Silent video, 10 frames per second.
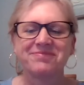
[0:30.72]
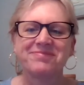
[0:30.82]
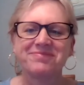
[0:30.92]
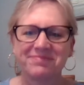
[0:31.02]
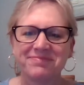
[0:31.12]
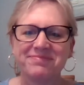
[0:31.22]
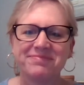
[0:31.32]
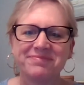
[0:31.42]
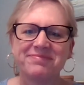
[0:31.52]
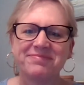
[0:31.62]

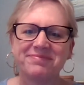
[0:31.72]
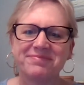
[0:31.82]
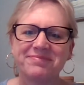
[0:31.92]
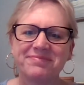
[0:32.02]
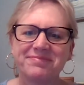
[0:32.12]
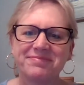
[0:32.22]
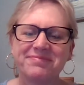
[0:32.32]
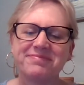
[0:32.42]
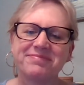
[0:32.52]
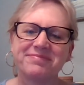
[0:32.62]

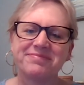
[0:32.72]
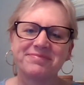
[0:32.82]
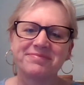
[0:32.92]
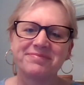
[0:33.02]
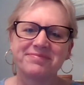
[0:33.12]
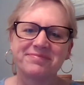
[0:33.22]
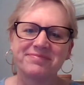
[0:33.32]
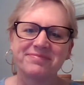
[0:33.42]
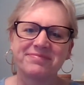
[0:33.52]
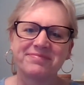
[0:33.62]

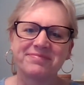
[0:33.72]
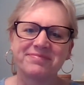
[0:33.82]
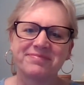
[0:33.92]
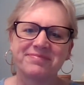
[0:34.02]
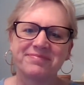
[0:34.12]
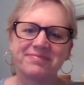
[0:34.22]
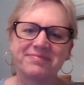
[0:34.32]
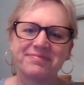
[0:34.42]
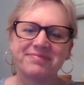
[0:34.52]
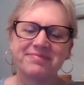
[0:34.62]

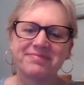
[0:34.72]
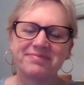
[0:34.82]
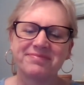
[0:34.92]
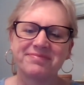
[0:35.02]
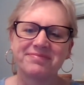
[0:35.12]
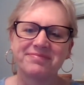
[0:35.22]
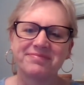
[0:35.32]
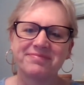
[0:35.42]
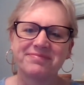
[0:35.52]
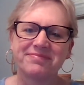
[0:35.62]

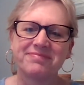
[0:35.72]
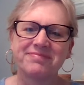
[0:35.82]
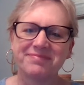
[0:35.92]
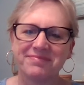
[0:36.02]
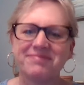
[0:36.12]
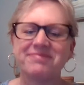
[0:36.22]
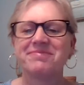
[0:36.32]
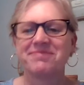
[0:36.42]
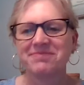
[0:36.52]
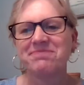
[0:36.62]

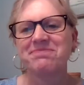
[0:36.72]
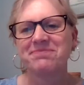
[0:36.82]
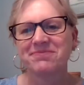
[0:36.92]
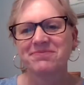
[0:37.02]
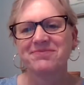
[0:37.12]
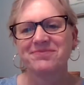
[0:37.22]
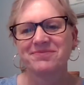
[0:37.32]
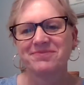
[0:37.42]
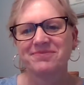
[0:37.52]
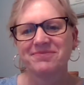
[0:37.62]

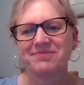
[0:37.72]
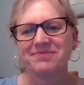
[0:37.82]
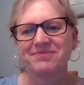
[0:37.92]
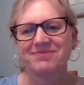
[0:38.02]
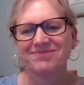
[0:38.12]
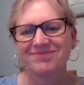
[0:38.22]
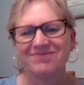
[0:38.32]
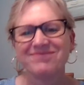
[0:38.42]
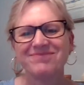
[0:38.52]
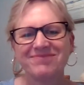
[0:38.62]
[no speech]